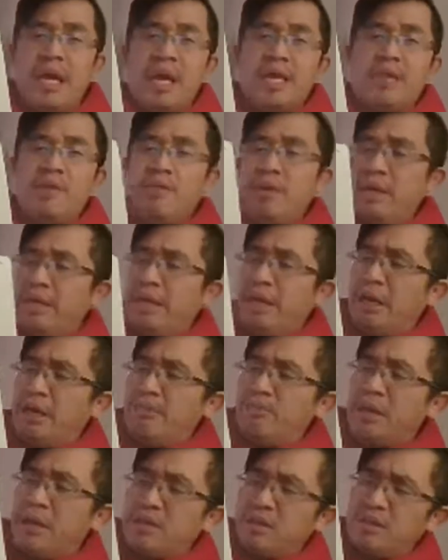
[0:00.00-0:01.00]
Anyway,
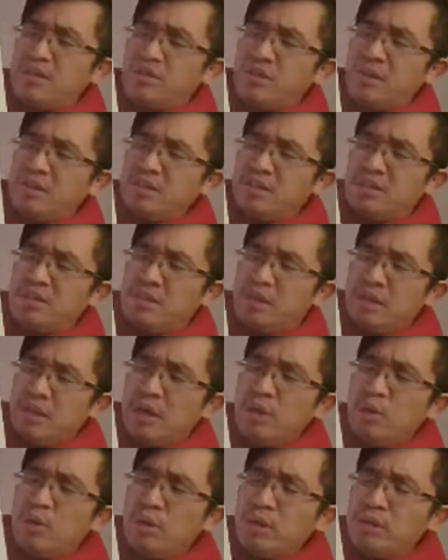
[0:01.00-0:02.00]
getting back to this,
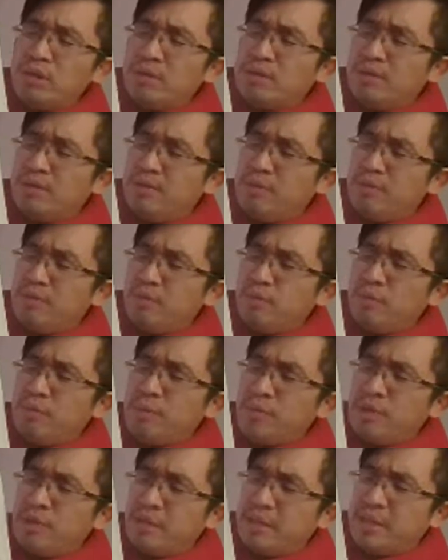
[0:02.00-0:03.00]
when
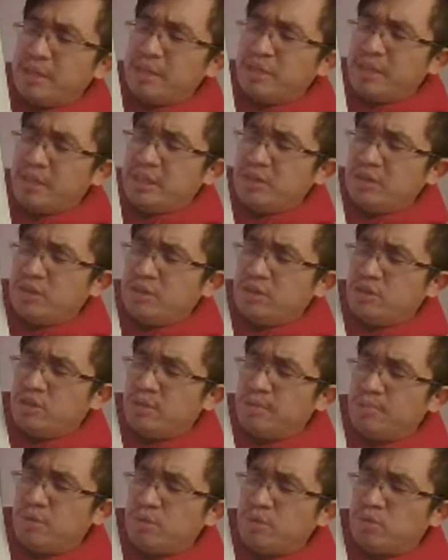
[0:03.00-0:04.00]
we look at these two
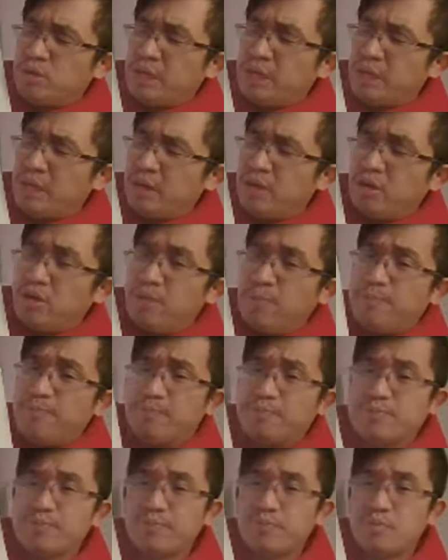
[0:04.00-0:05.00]
symbols right here,
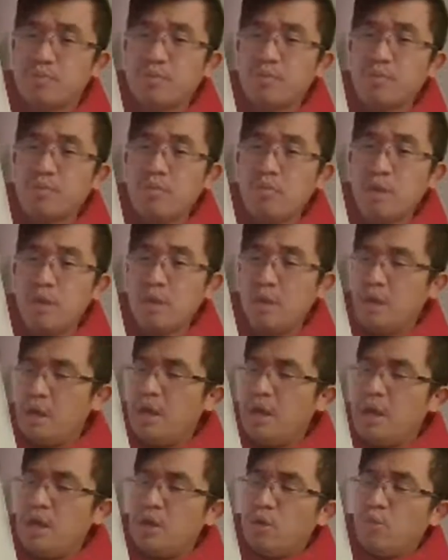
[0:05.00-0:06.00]

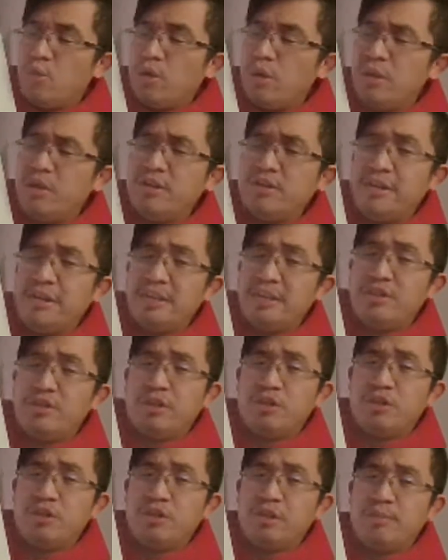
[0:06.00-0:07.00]
what are these
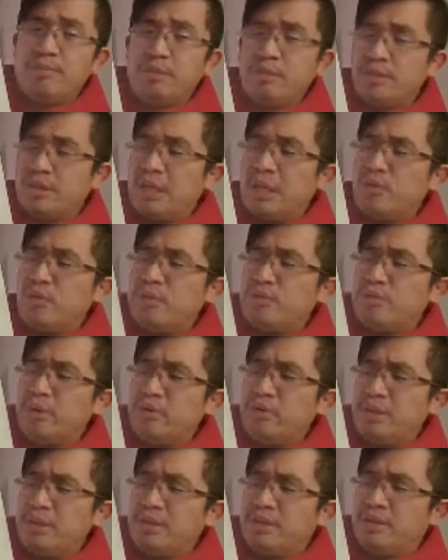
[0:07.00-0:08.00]
two symbols? How would we
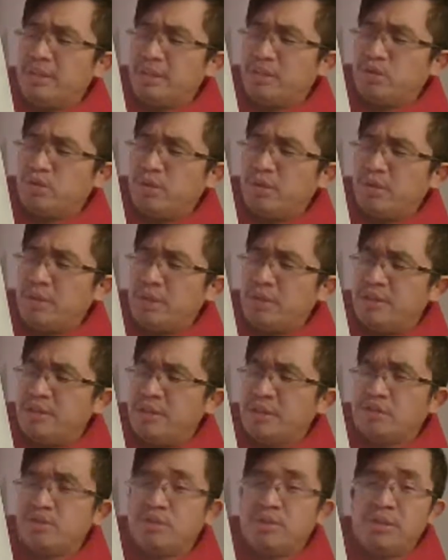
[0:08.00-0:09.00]
read this one and
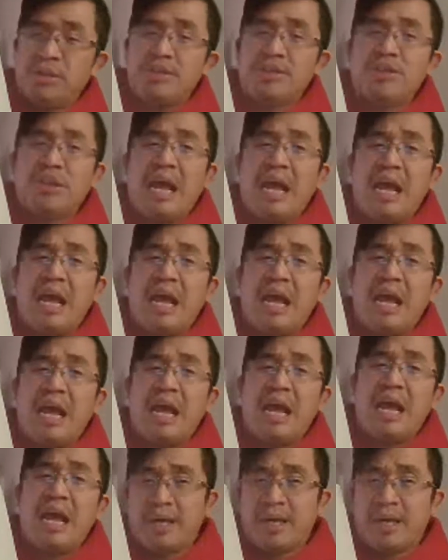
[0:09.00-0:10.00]
this one? These are
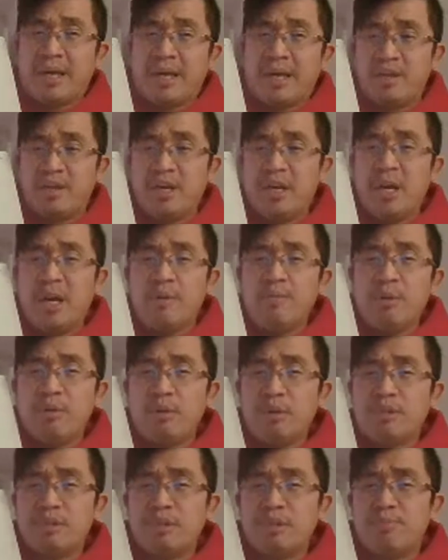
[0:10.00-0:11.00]
alligator mouths.
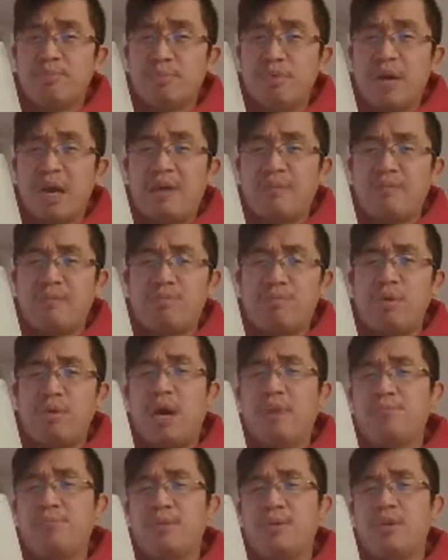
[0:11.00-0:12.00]
But what's the
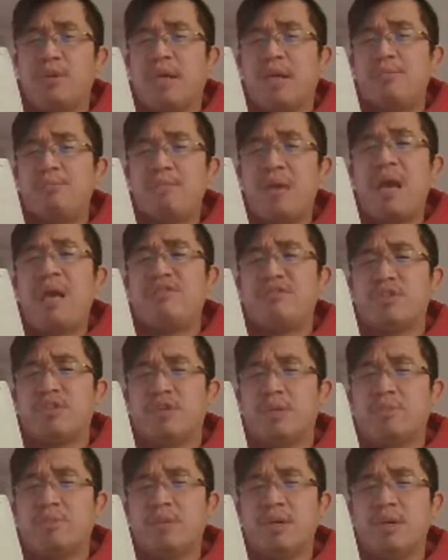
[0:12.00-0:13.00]
proper like
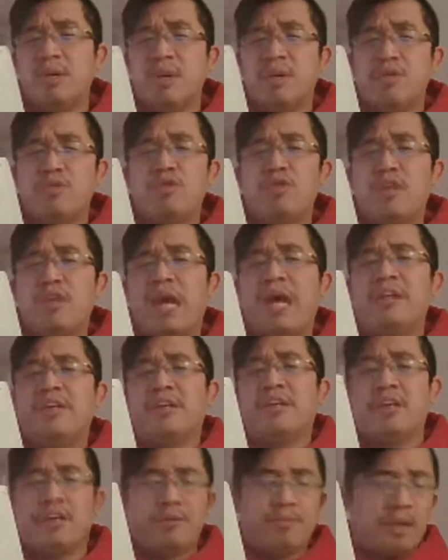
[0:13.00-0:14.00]
math term for the
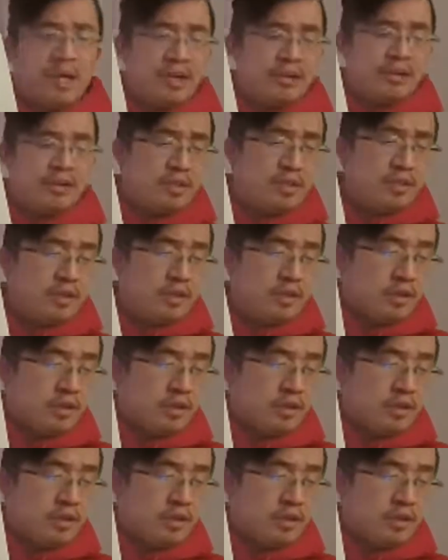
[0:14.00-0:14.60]
alligator mouths?